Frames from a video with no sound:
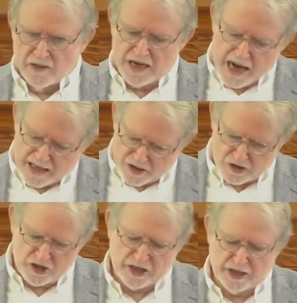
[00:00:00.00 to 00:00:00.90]
The
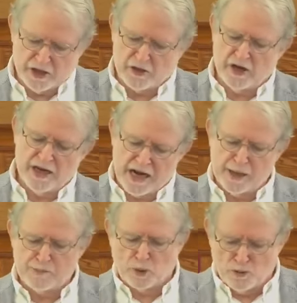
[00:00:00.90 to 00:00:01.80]
next year, in
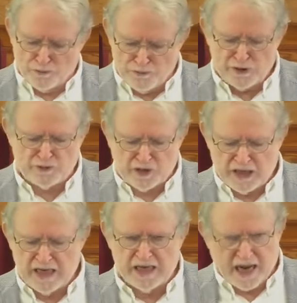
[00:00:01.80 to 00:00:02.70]
April
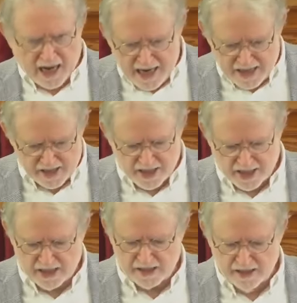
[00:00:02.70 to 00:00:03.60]

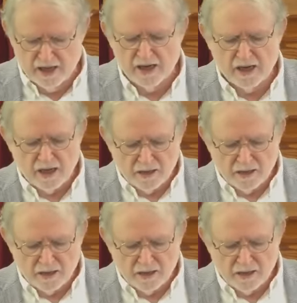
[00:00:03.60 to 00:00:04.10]
1518,